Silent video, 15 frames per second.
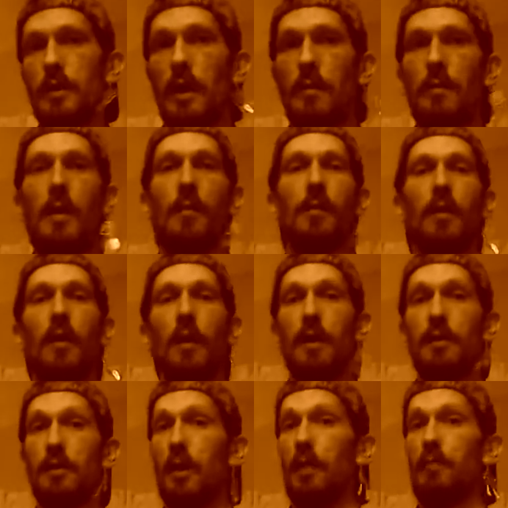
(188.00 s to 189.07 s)
time up and all
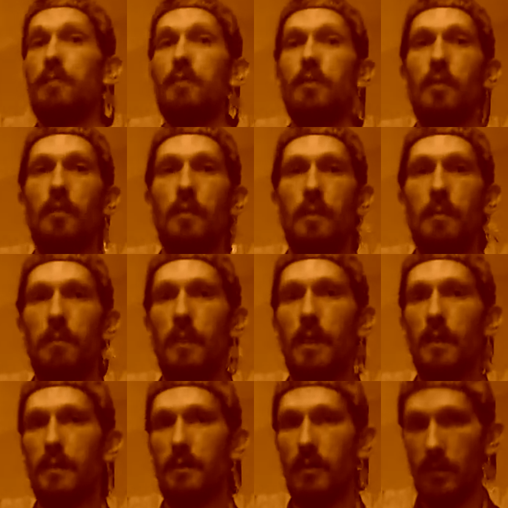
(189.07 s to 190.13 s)
that stuff, so
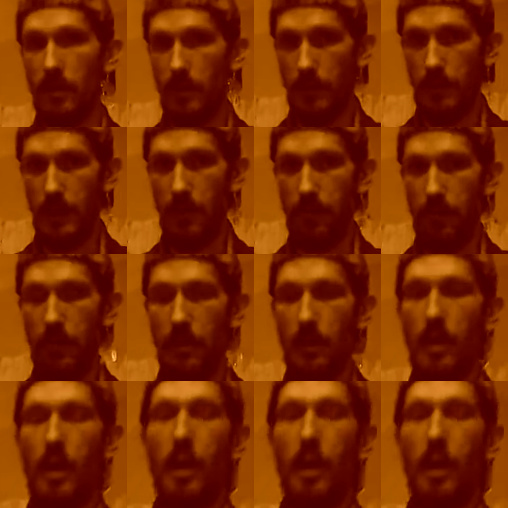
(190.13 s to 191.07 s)
this is a little bit different.